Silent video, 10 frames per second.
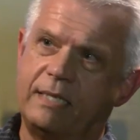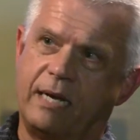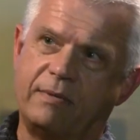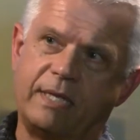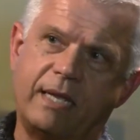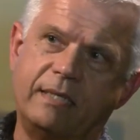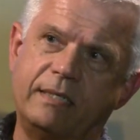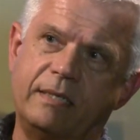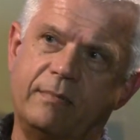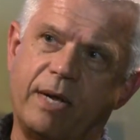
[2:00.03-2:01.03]
that I was gay
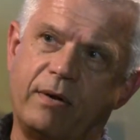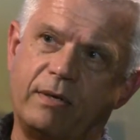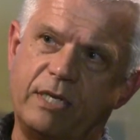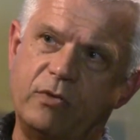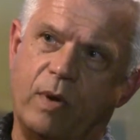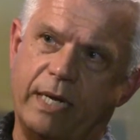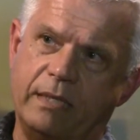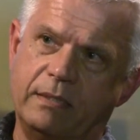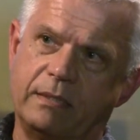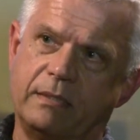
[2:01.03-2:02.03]
until my early
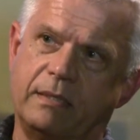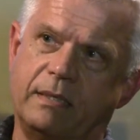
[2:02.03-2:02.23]
20s.